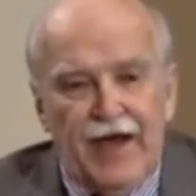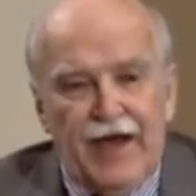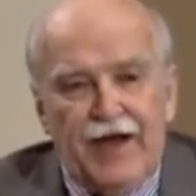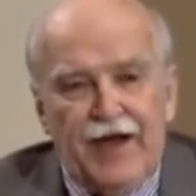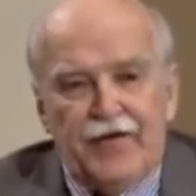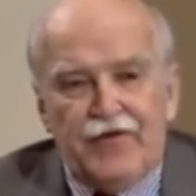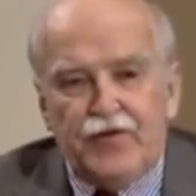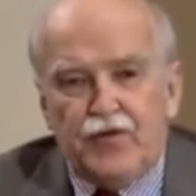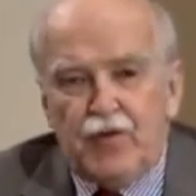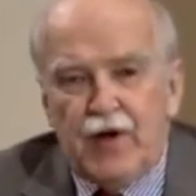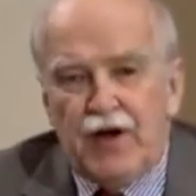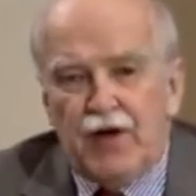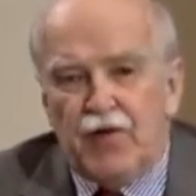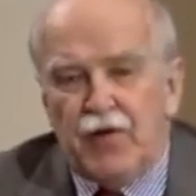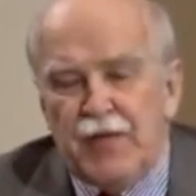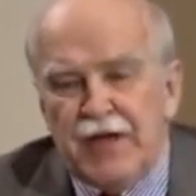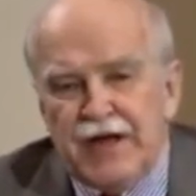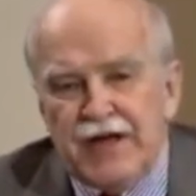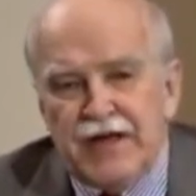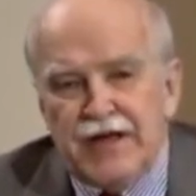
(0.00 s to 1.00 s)
At a
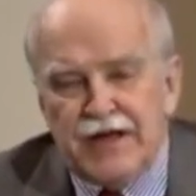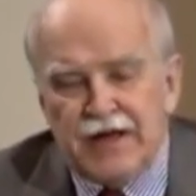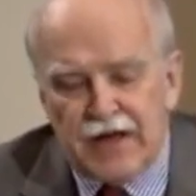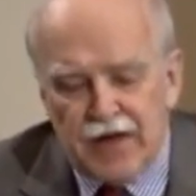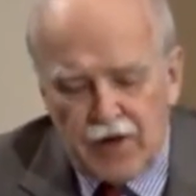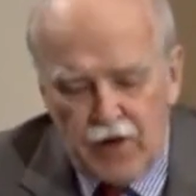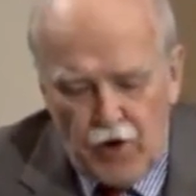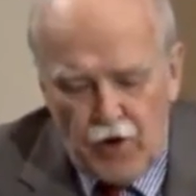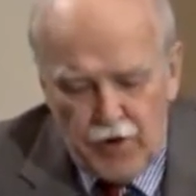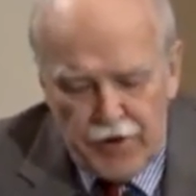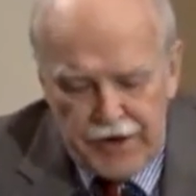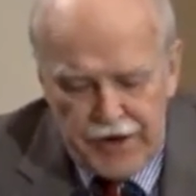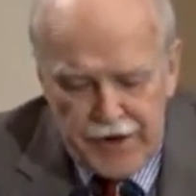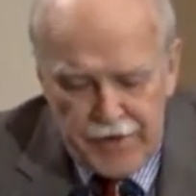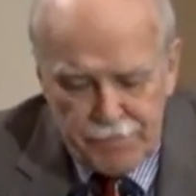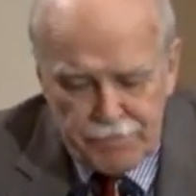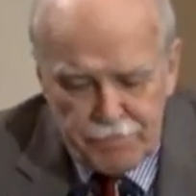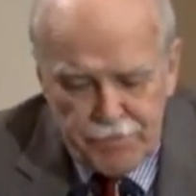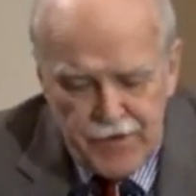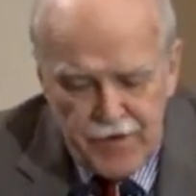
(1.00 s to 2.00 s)
2-hour meeting in
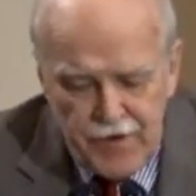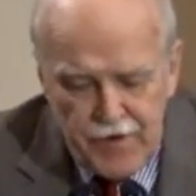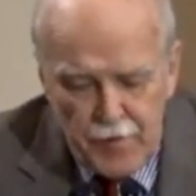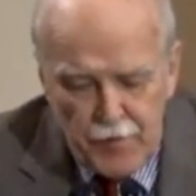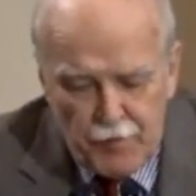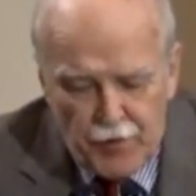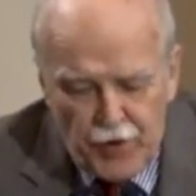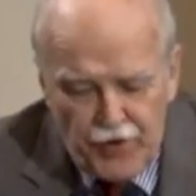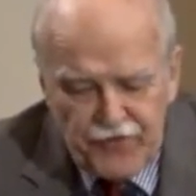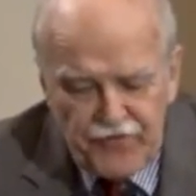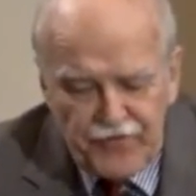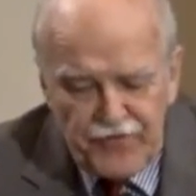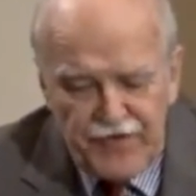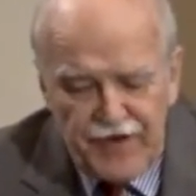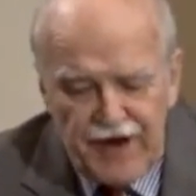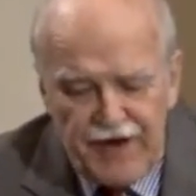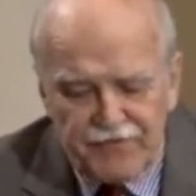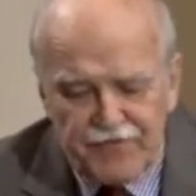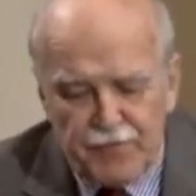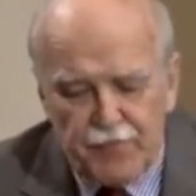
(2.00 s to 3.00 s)
Laconia,
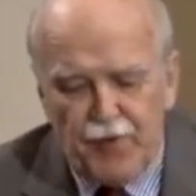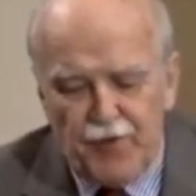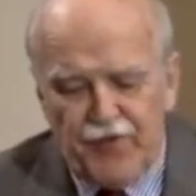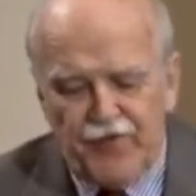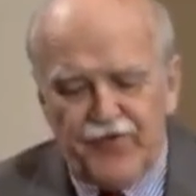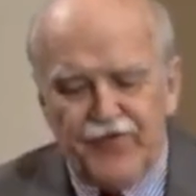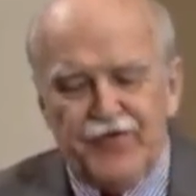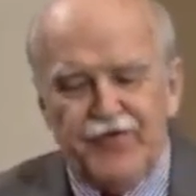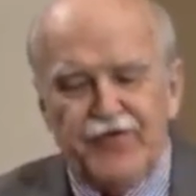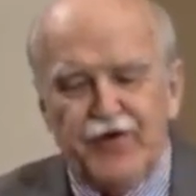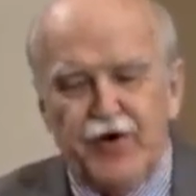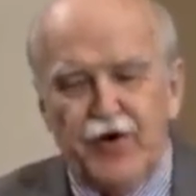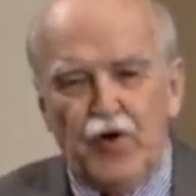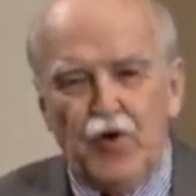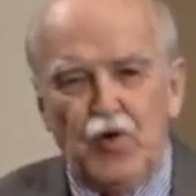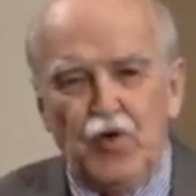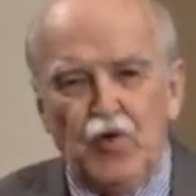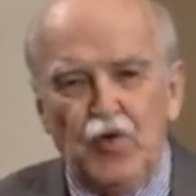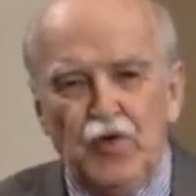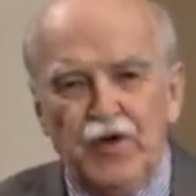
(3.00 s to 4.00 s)
person after person
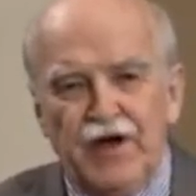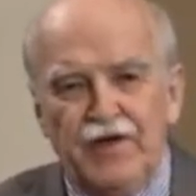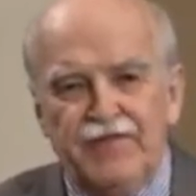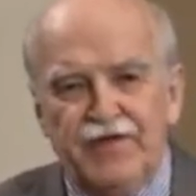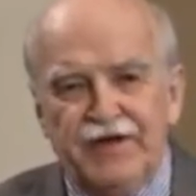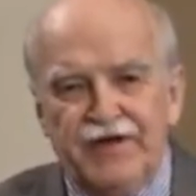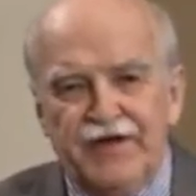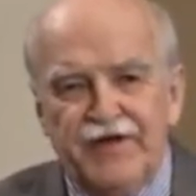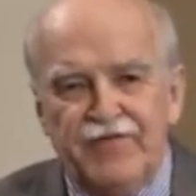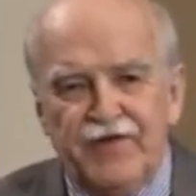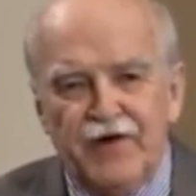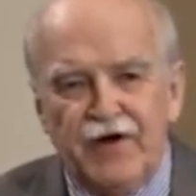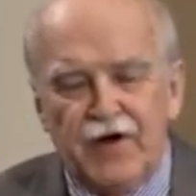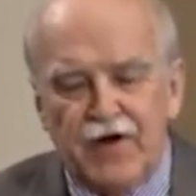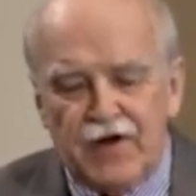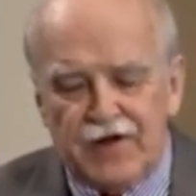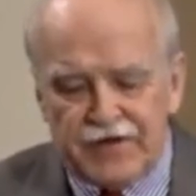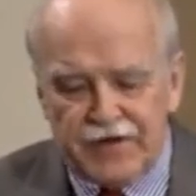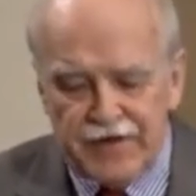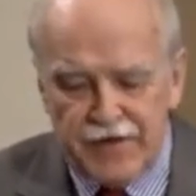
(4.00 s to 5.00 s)
told of the
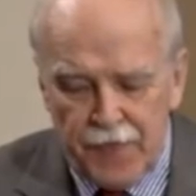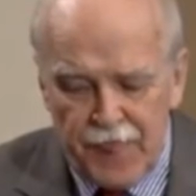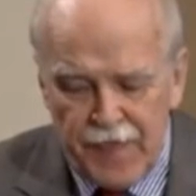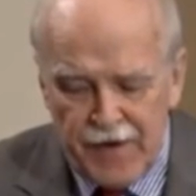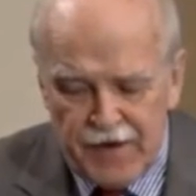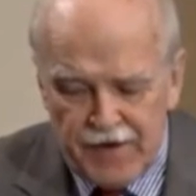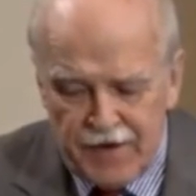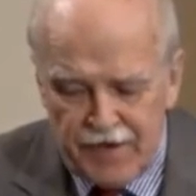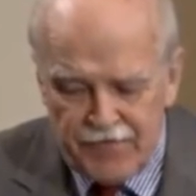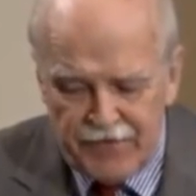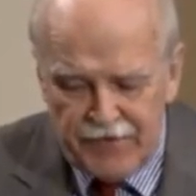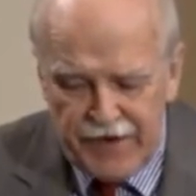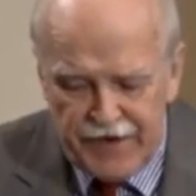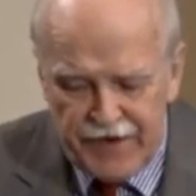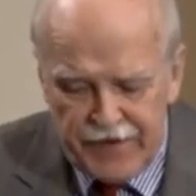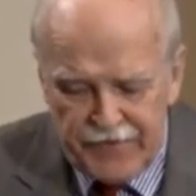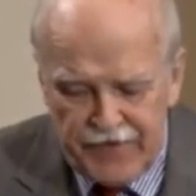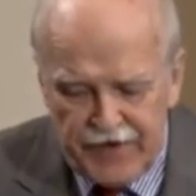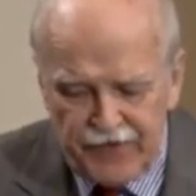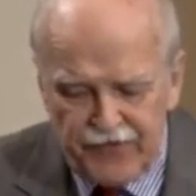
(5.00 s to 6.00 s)
difficulty of
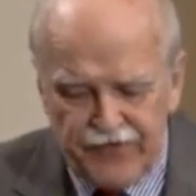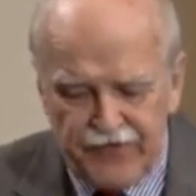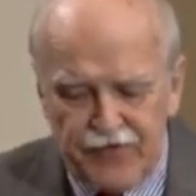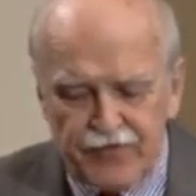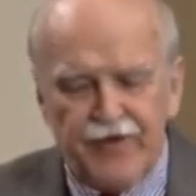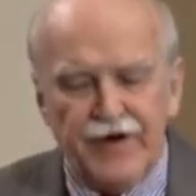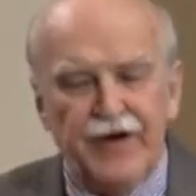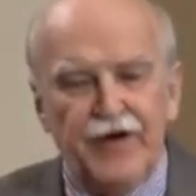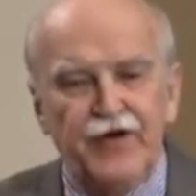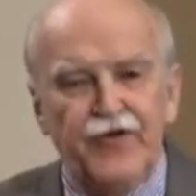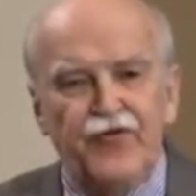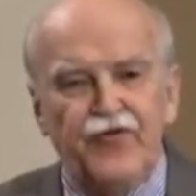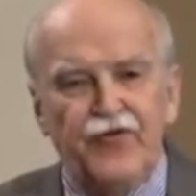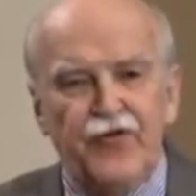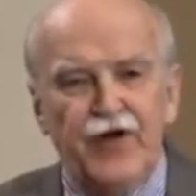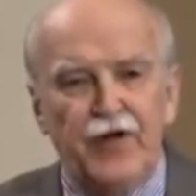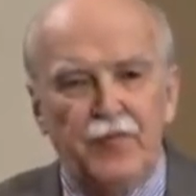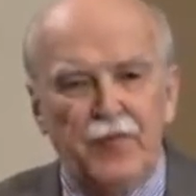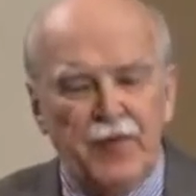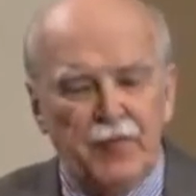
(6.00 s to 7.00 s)
getting their children into
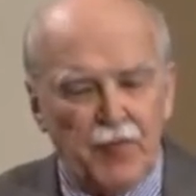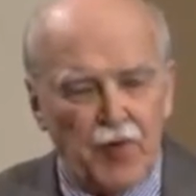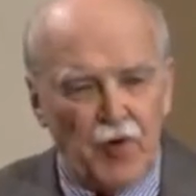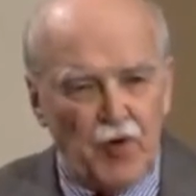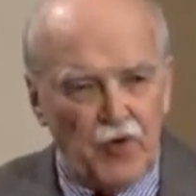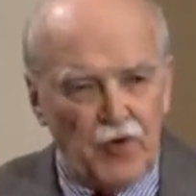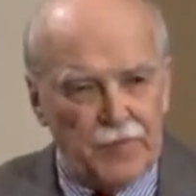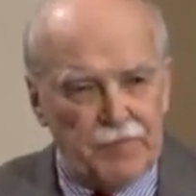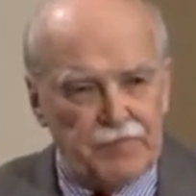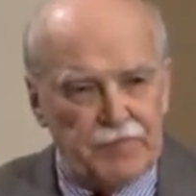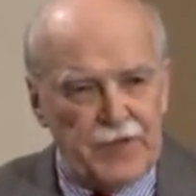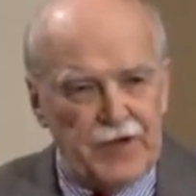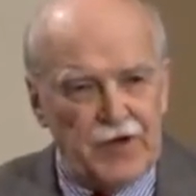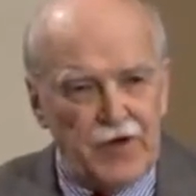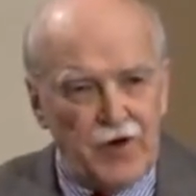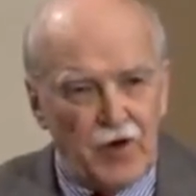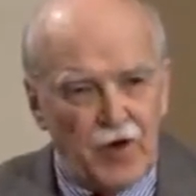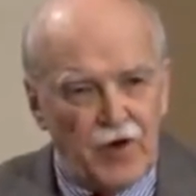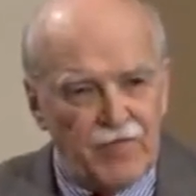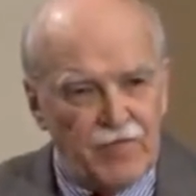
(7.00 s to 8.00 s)
treatment program
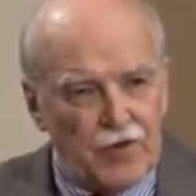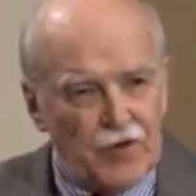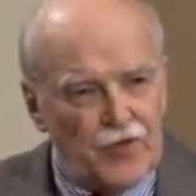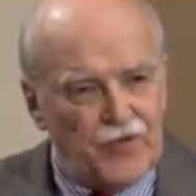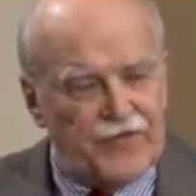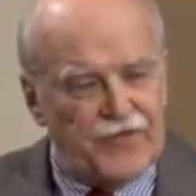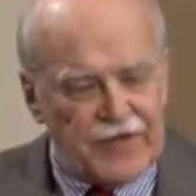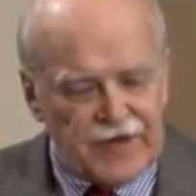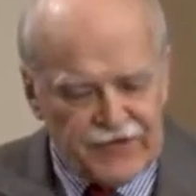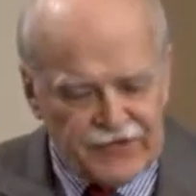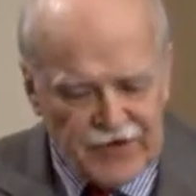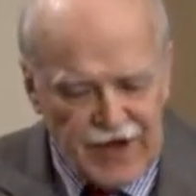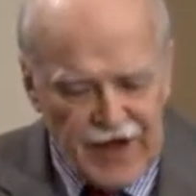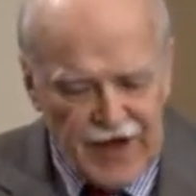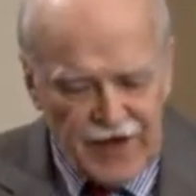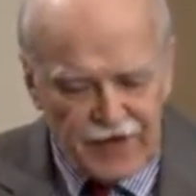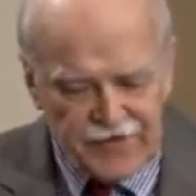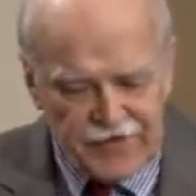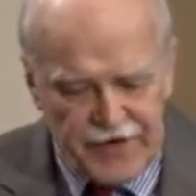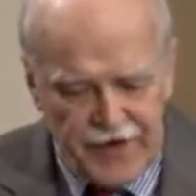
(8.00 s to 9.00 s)
or of losing a
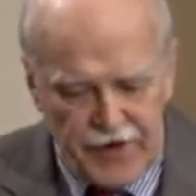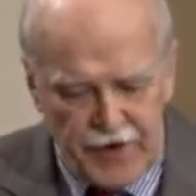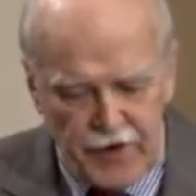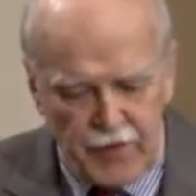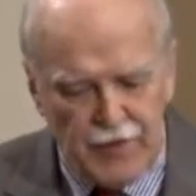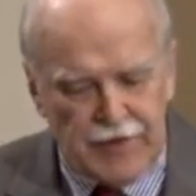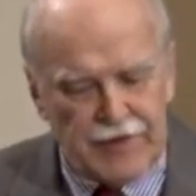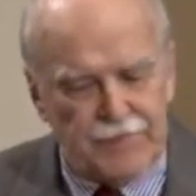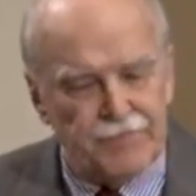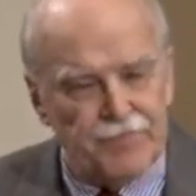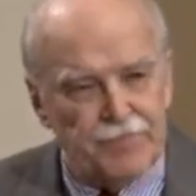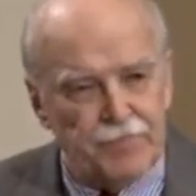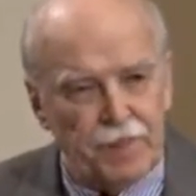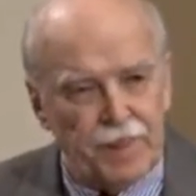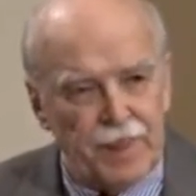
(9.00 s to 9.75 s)
child to heroin.